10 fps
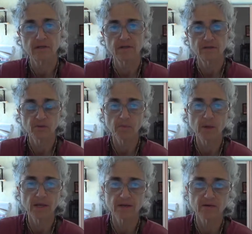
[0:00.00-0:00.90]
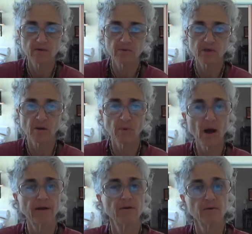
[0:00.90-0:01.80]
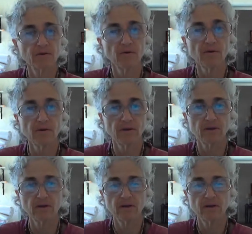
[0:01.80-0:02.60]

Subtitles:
submitting to some higher authority,